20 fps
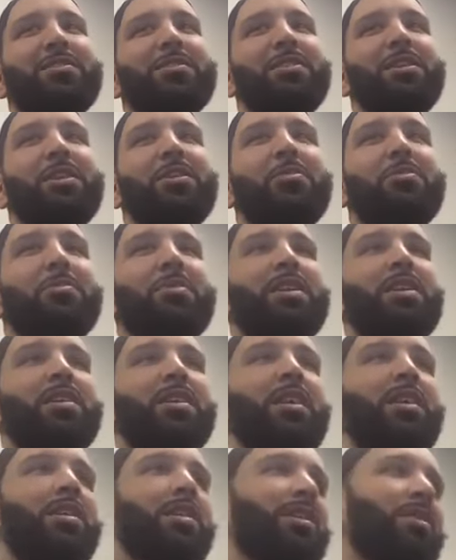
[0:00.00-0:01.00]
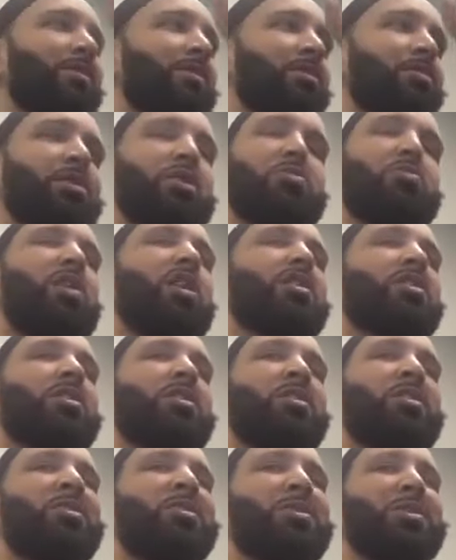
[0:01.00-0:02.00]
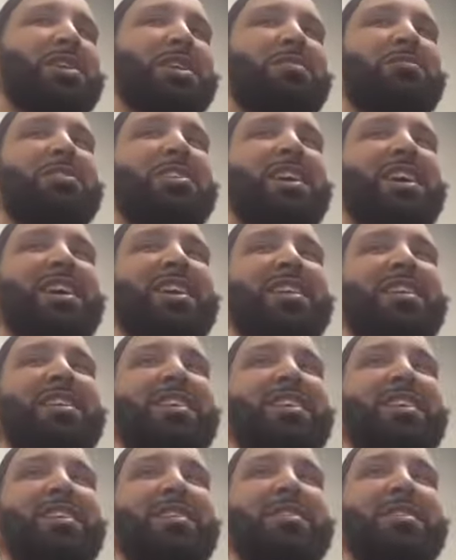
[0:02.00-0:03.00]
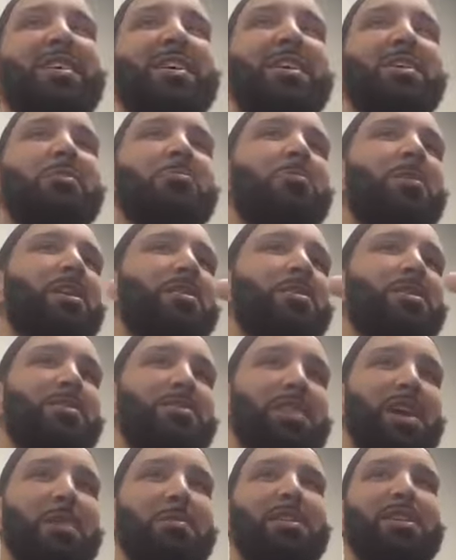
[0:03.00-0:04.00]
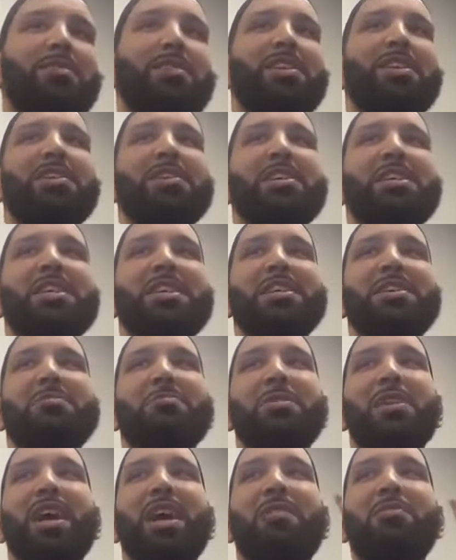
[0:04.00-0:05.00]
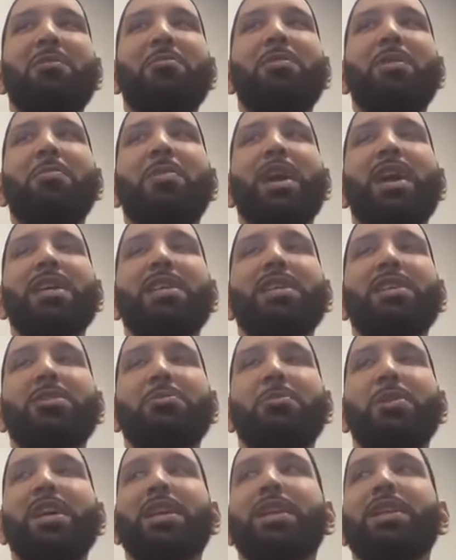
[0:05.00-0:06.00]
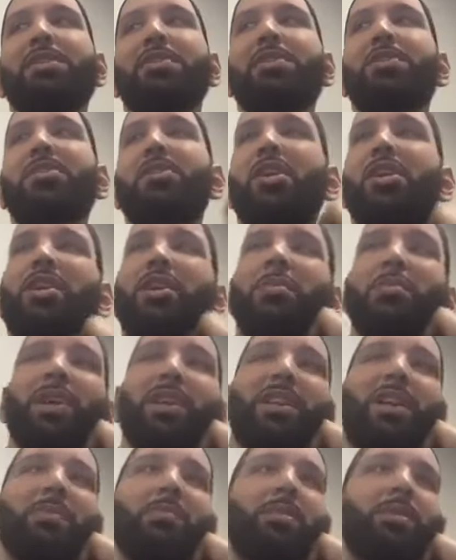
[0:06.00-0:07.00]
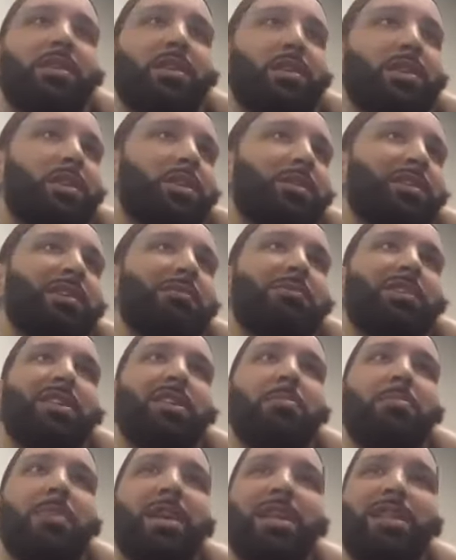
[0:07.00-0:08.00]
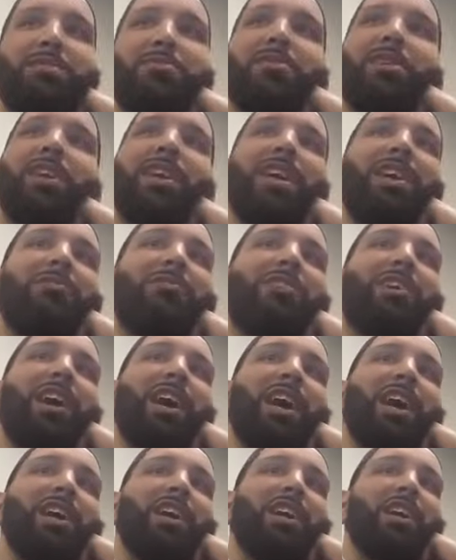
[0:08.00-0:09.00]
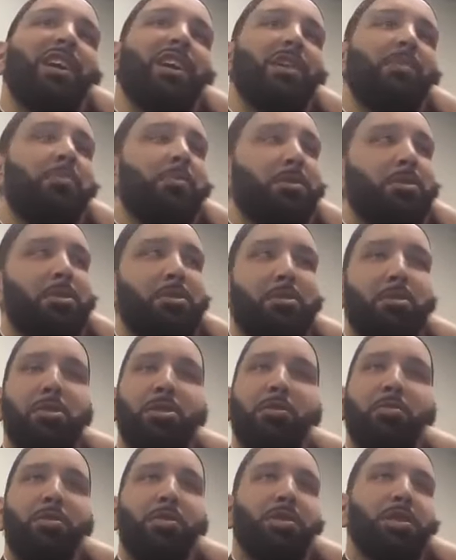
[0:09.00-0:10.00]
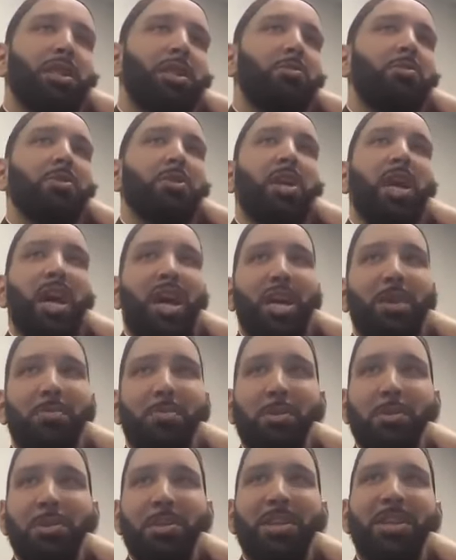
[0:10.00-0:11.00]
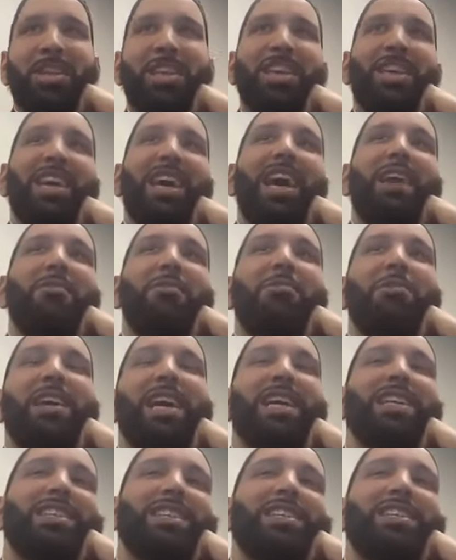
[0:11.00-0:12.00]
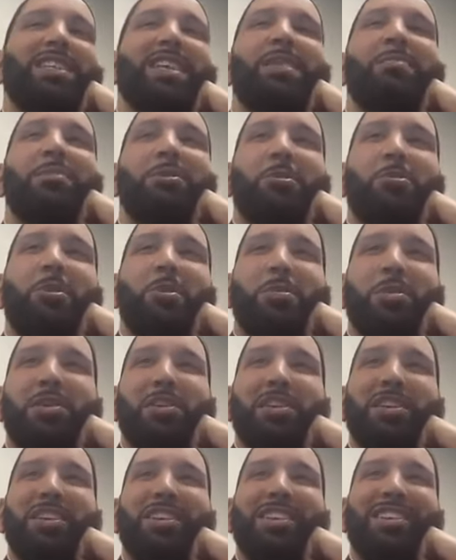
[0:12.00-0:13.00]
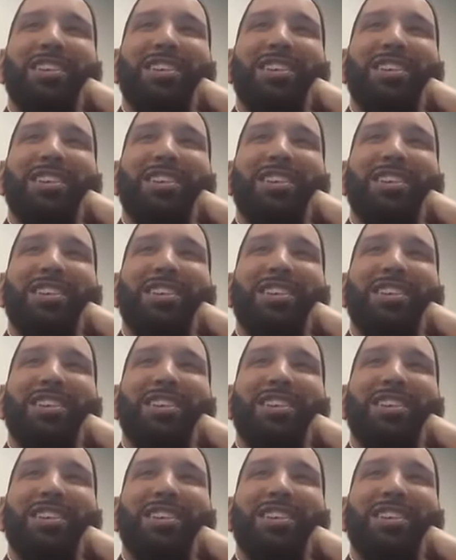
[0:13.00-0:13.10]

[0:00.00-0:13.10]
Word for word: you know, and, and if you just watch the news every night and you watch the family of the deceased, when everyone passes away and they start talking about that person, oh, he was the best friend I ever had, most loyal person, most kind person, everyone has the same description,